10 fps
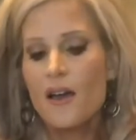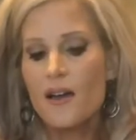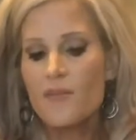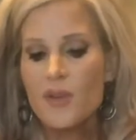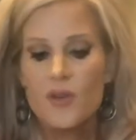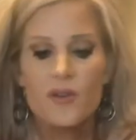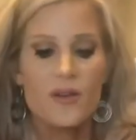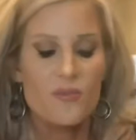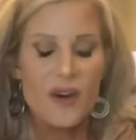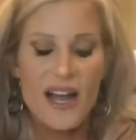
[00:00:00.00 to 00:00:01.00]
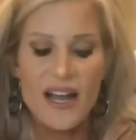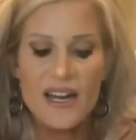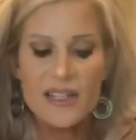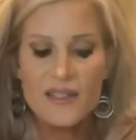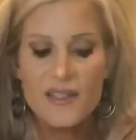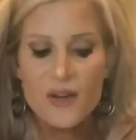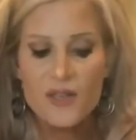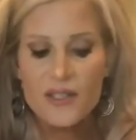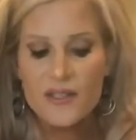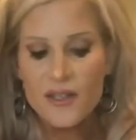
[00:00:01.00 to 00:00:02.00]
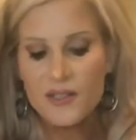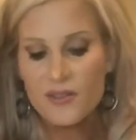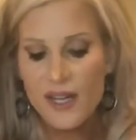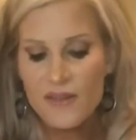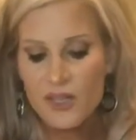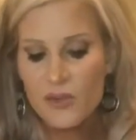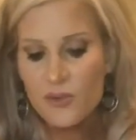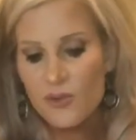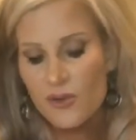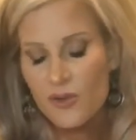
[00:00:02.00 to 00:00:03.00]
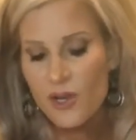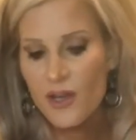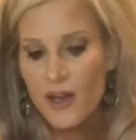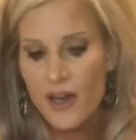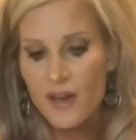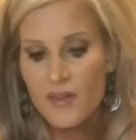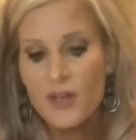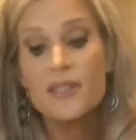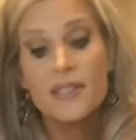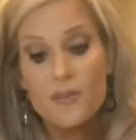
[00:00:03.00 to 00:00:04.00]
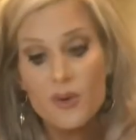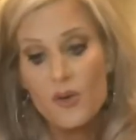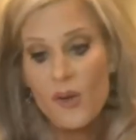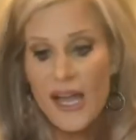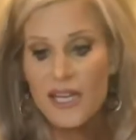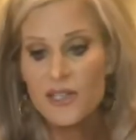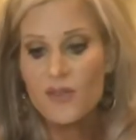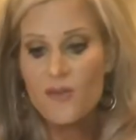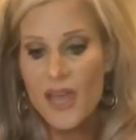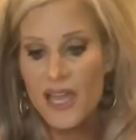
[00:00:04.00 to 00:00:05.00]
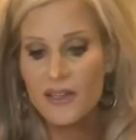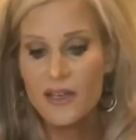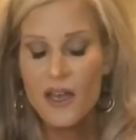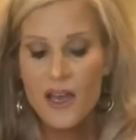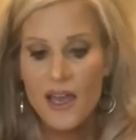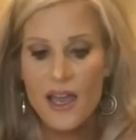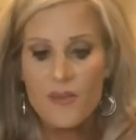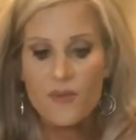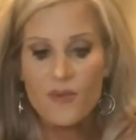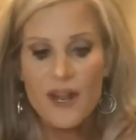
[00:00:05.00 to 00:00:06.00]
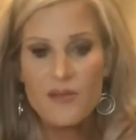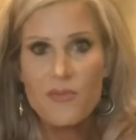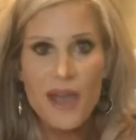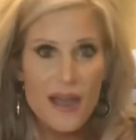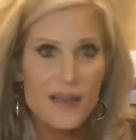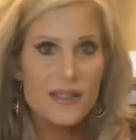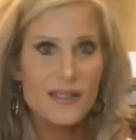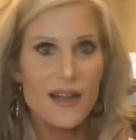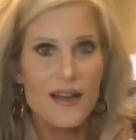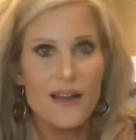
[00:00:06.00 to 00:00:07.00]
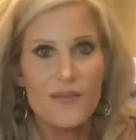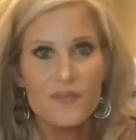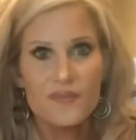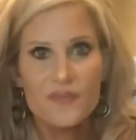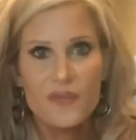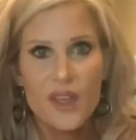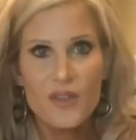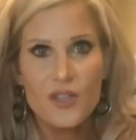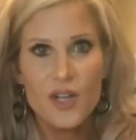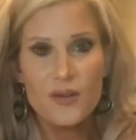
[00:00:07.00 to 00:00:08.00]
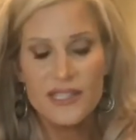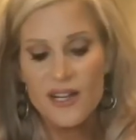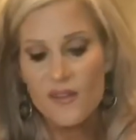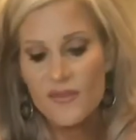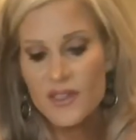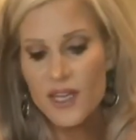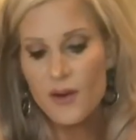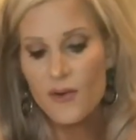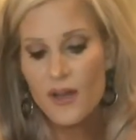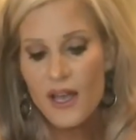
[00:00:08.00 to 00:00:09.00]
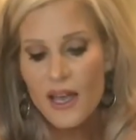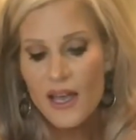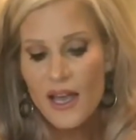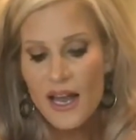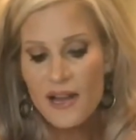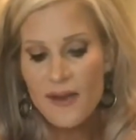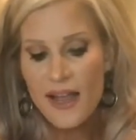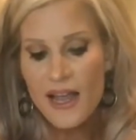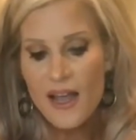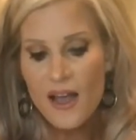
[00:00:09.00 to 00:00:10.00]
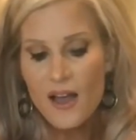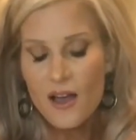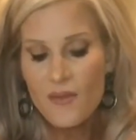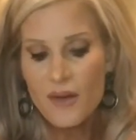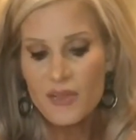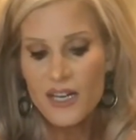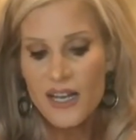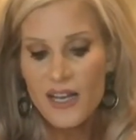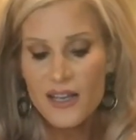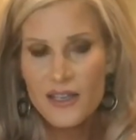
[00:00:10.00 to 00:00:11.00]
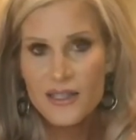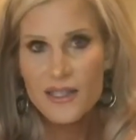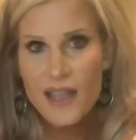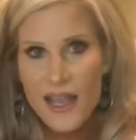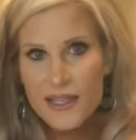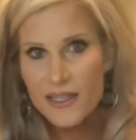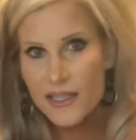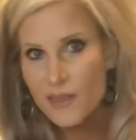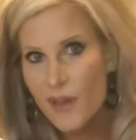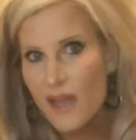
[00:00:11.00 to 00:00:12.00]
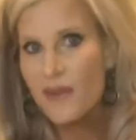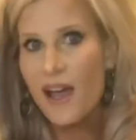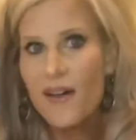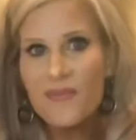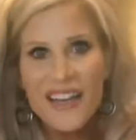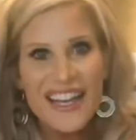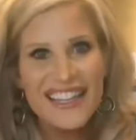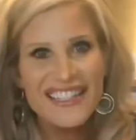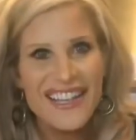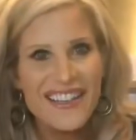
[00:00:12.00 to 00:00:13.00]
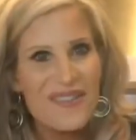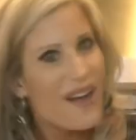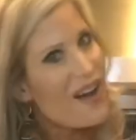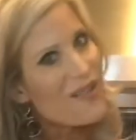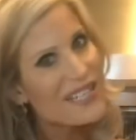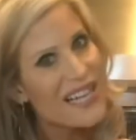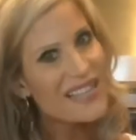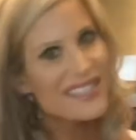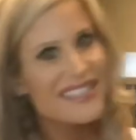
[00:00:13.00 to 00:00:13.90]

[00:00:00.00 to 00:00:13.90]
milk and bread. And so this is also kind of a cool, very simple way to make a bread base, the dough itself. So anyway, I'm gonna slice this baby up and tell you how it tastes.